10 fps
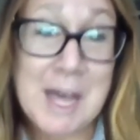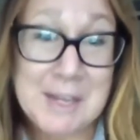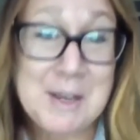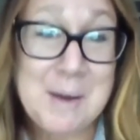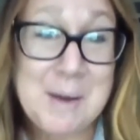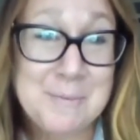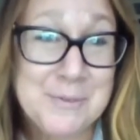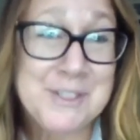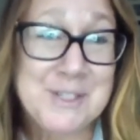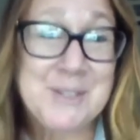a lot of
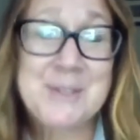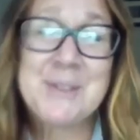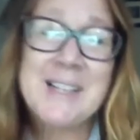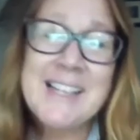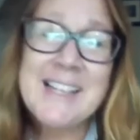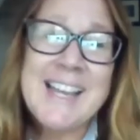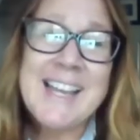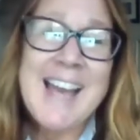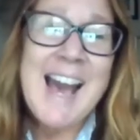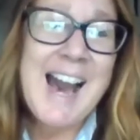comfort too
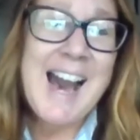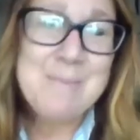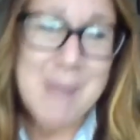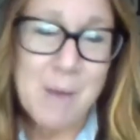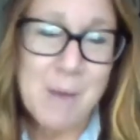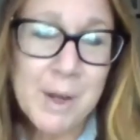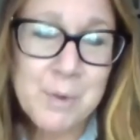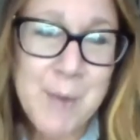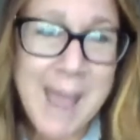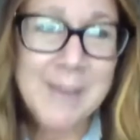um, i
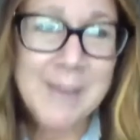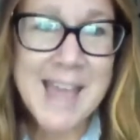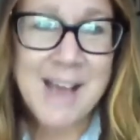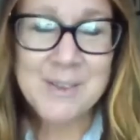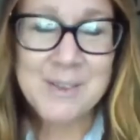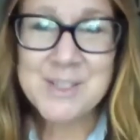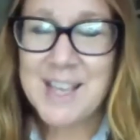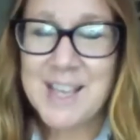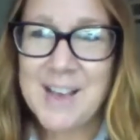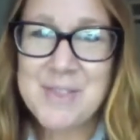want to round out
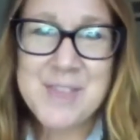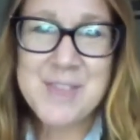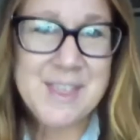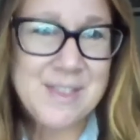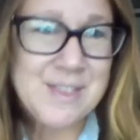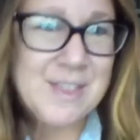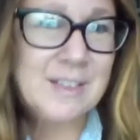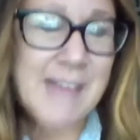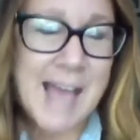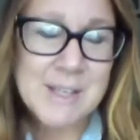uh, the
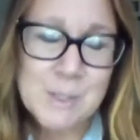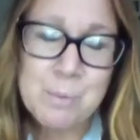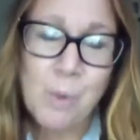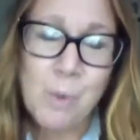the last